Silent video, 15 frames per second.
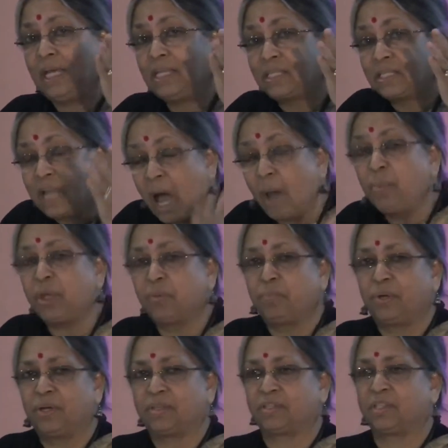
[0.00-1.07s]
Islamic
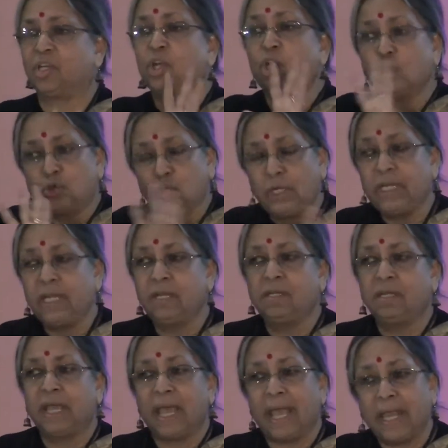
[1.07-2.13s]
person to
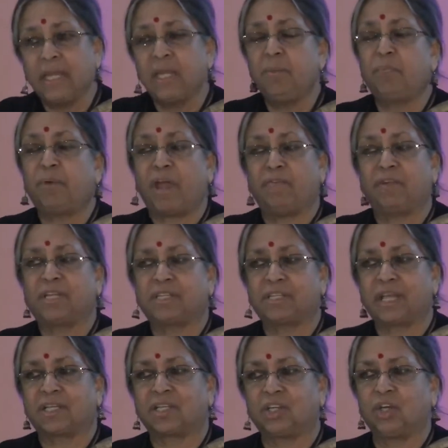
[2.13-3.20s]
lead any private
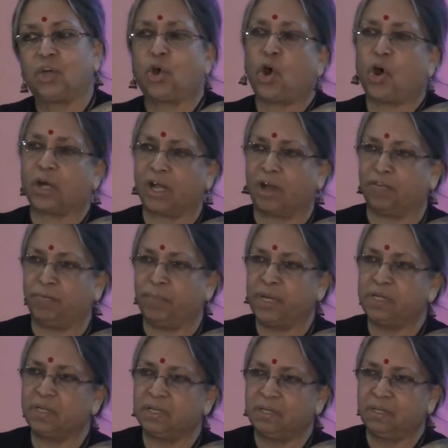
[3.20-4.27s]
sector or
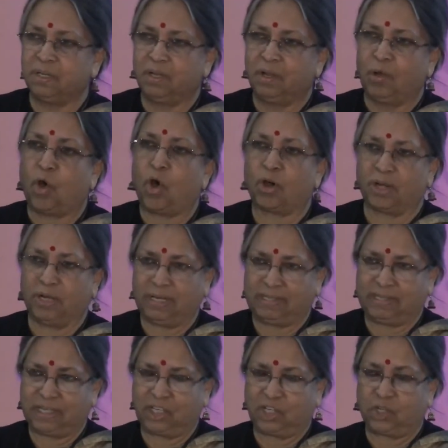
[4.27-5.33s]
government
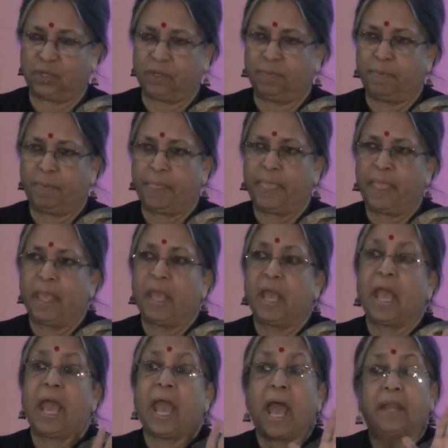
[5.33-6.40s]
organization.
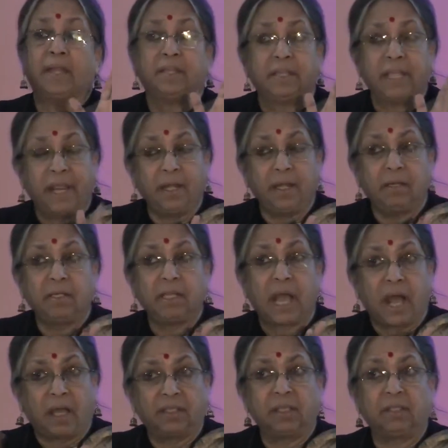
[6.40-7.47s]
And then
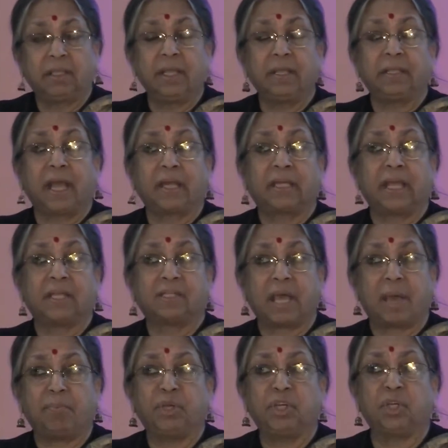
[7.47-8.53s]
the other thing that has
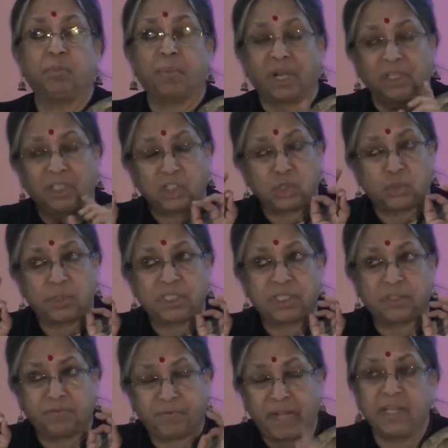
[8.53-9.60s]
happened in Bangladesh,
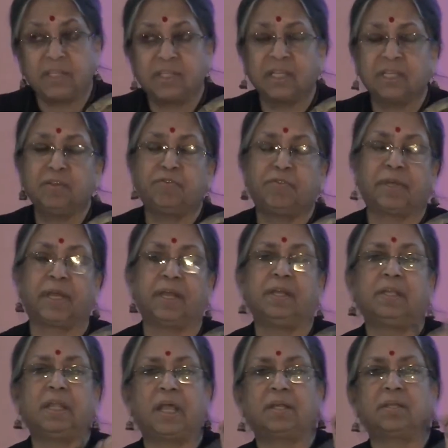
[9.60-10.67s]
which is very
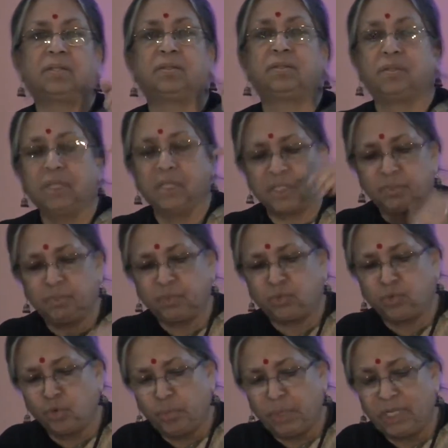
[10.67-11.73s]
significant, that these
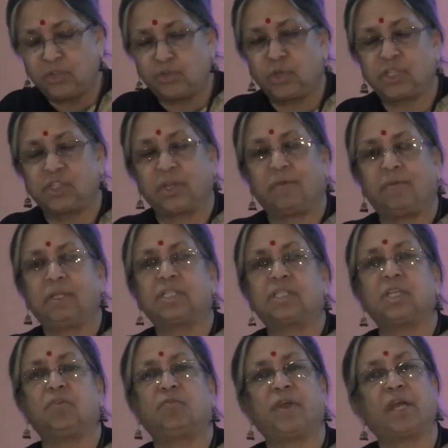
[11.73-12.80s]
two military
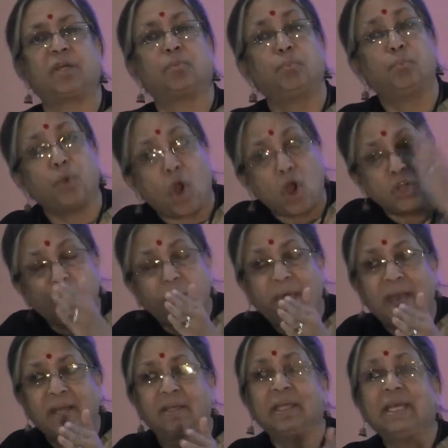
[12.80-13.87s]
generals, in fact, brought
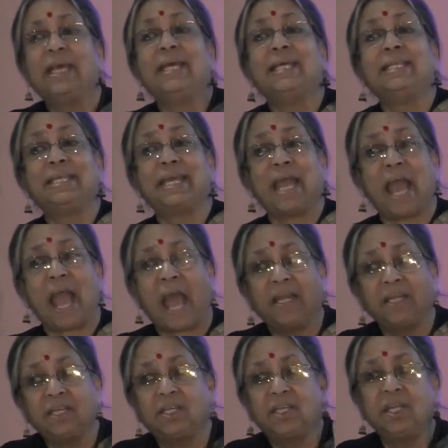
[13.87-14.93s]
back the
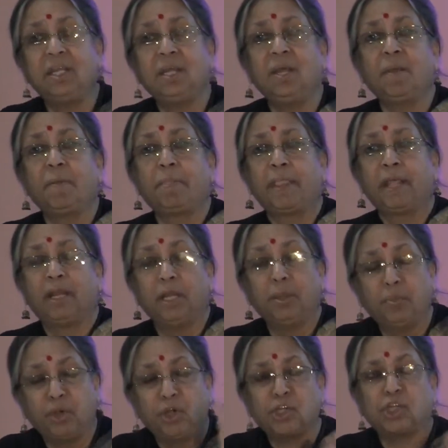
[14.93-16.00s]

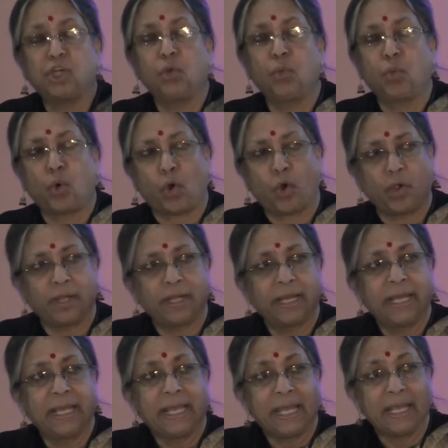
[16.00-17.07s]
anti-liberation war
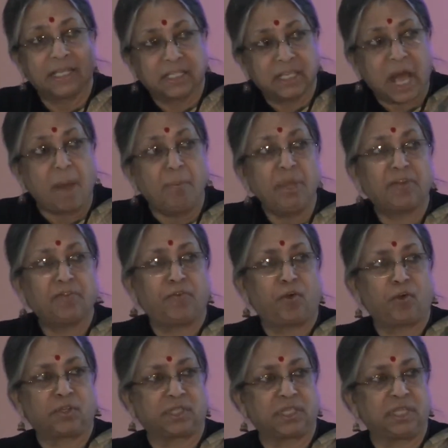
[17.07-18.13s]
Islamic
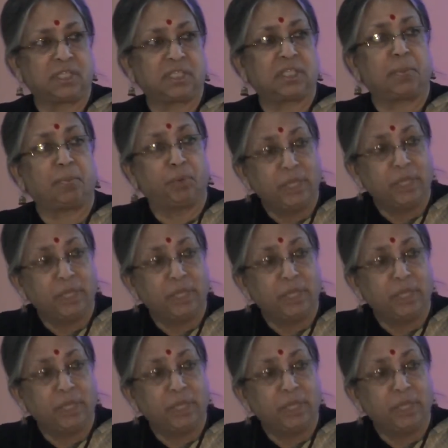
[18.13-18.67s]
forces, the